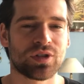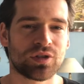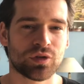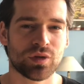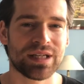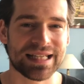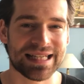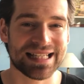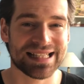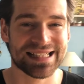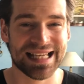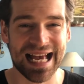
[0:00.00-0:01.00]
to treat
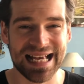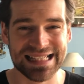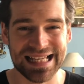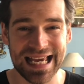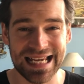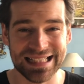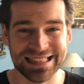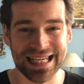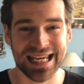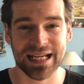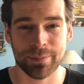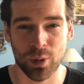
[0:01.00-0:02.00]
this as a
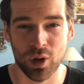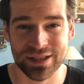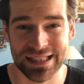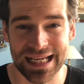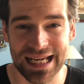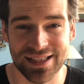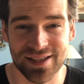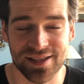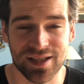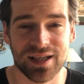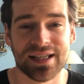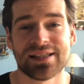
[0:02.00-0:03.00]
tick boxing
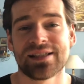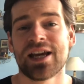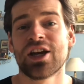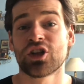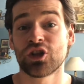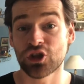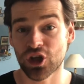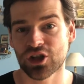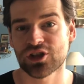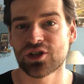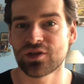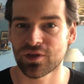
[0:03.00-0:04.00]
exercise
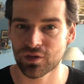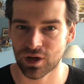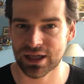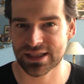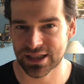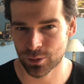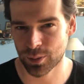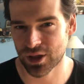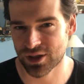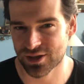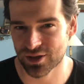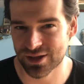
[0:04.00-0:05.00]
just for writing your
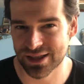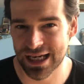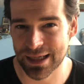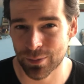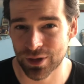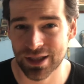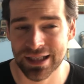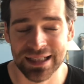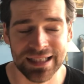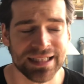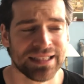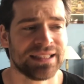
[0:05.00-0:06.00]
personal statement.
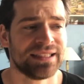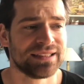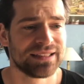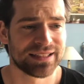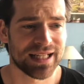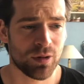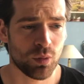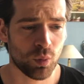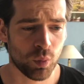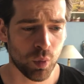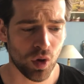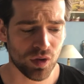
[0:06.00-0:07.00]
Now,
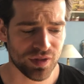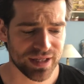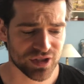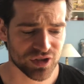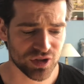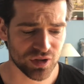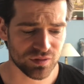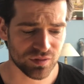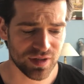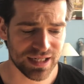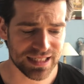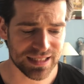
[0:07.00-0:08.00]
what this should
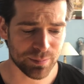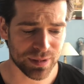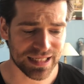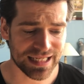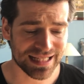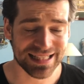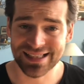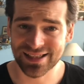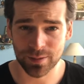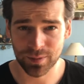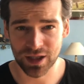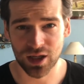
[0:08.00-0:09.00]
really be, and this is
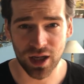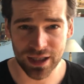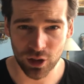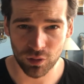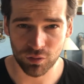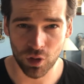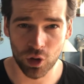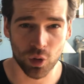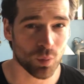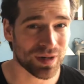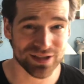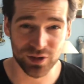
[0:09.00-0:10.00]
something that I got wrong
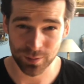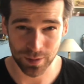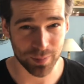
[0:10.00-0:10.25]
when doing my